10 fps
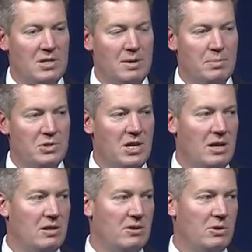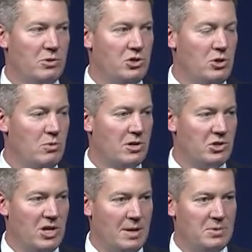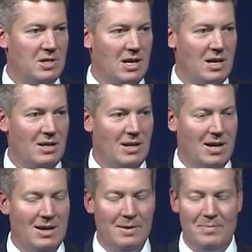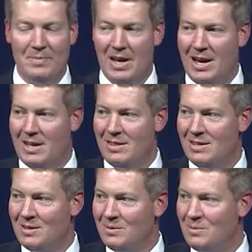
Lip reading: and in particular, there were 2 workshops that I had the